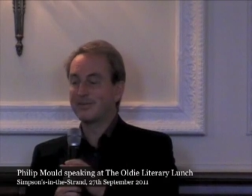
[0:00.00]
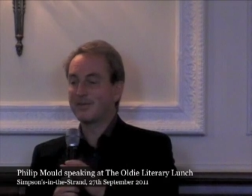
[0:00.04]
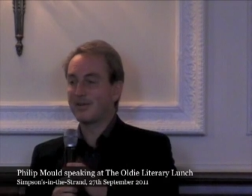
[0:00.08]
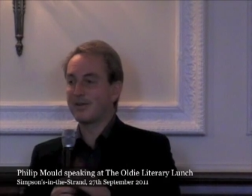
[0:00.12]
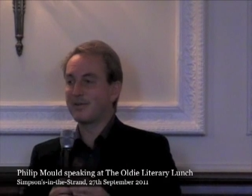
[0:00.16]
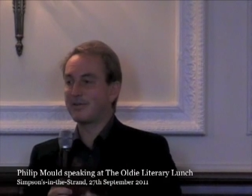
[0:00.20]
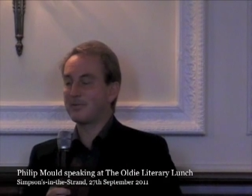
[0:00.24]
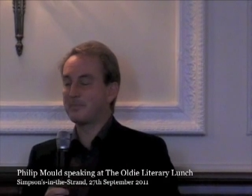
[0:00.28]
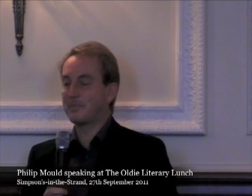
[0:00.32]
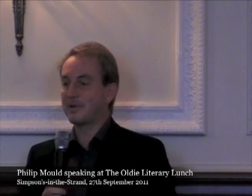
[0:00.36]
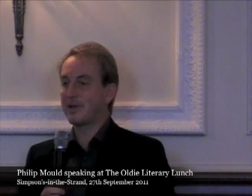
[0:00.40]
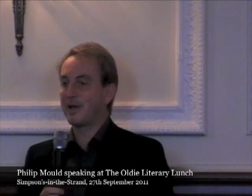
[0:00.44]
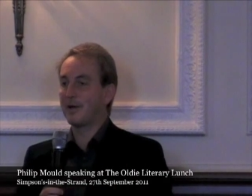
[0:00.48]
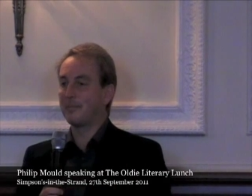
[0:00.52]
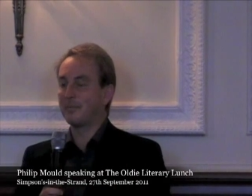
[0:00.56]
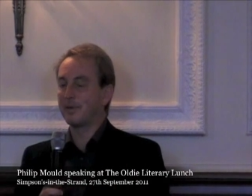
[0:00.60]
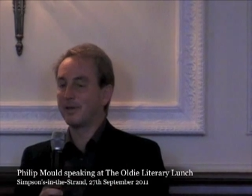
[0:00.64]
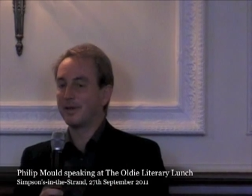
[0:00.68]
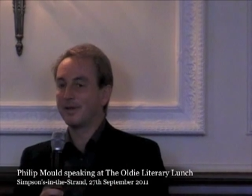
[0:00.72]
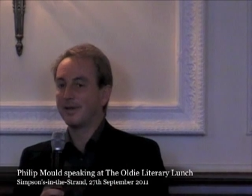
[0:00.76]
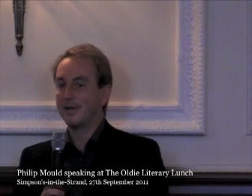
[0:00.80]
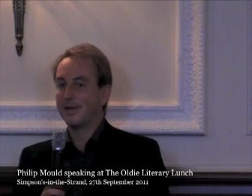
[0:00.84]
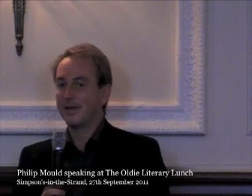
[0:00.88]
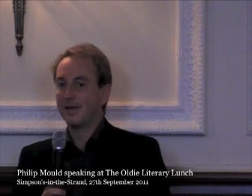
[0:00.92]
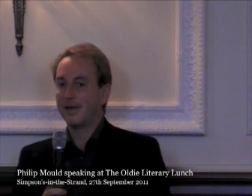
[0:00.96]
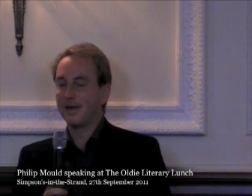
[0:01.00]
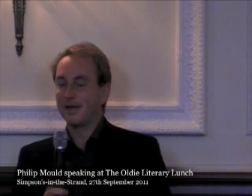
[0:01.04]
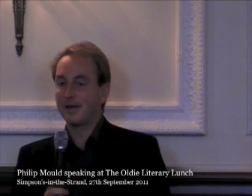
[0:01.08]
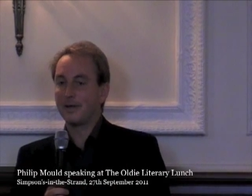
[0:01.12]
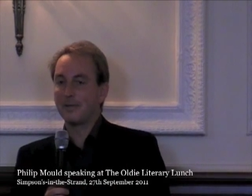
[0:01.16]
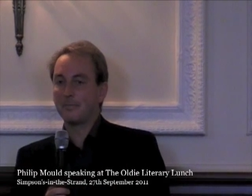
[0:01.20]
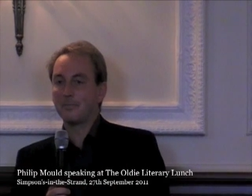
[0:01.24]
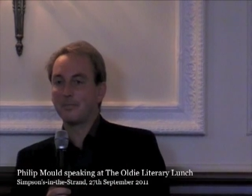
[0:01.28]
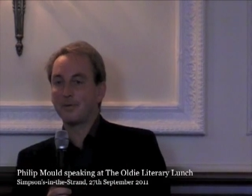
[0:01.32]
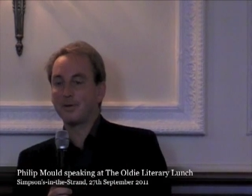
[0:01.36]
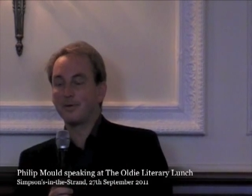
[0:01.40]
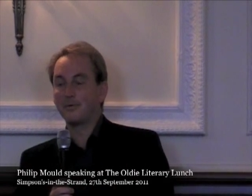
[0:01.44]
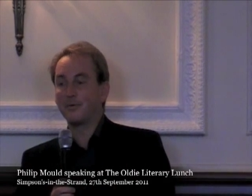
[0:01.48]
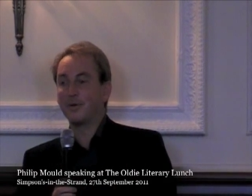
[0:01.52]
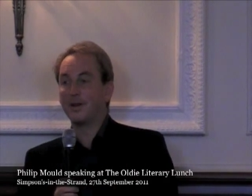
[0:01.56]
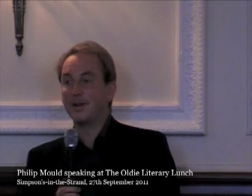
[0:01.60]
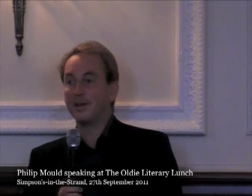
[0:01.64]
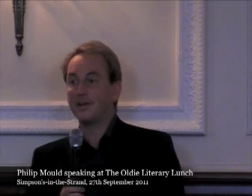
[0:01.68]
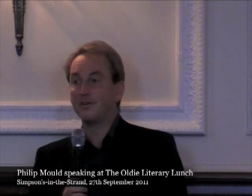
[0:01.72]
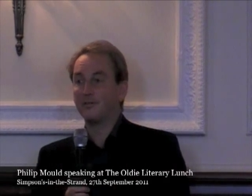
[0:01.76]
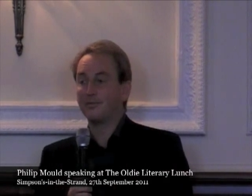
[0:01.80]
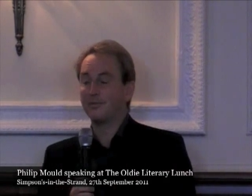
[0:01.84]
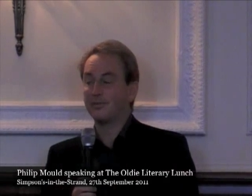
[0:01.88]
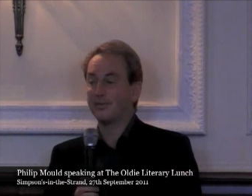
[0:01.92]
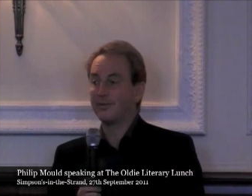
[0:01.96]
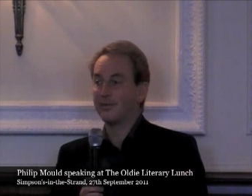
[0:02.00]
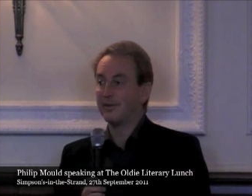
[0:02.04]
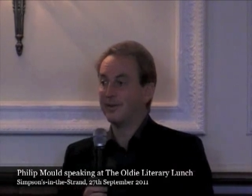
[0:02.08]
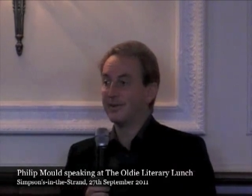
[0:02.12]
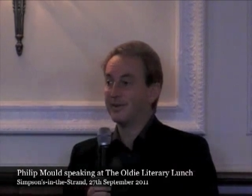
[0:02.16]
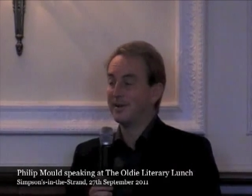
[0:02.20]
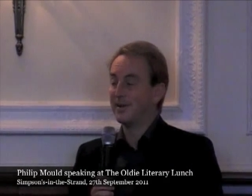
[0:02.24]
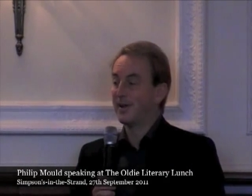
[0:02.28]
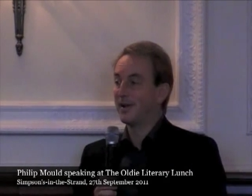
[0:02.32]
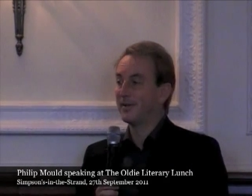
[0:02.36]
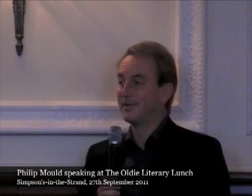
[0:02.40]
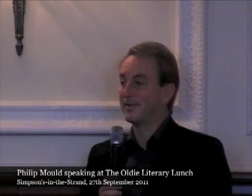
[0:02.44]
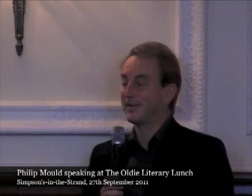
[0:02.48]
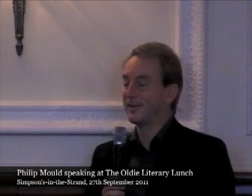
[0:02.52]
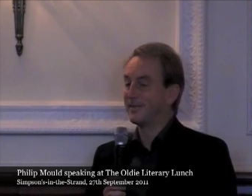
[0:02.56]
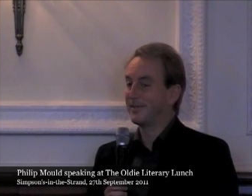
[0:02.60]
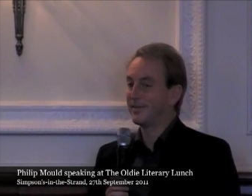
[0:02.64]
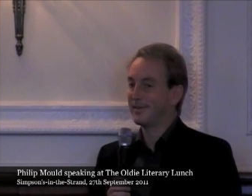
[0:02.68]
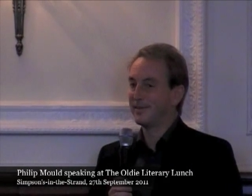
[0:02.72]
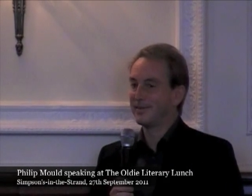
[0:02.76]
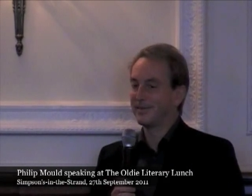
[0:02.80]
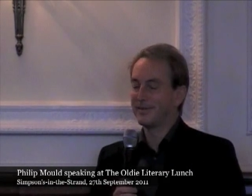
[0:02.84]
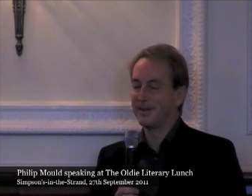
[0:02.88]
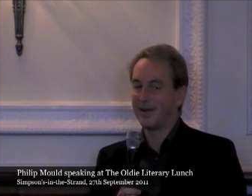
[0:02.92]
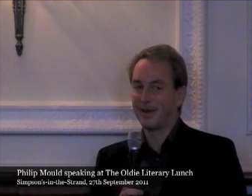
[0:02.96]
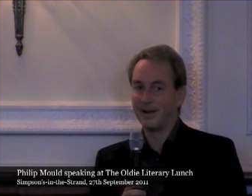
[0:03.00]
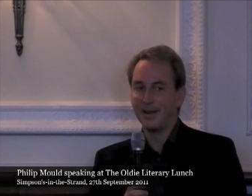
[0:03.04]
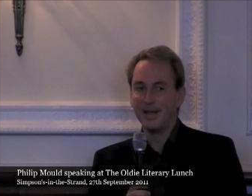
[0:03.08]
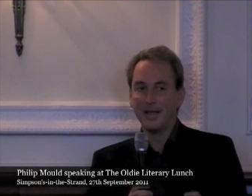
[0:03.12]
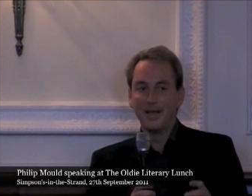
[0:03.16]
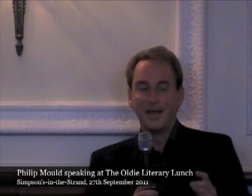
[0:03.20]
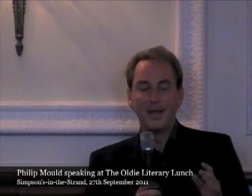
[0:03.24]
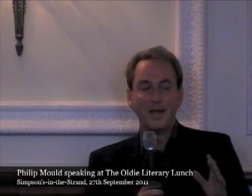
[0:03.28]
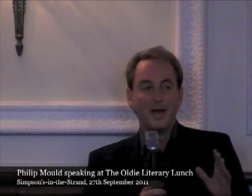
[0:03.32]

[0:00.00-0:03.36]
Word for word: started becoming um, really interested in Huntington's Down.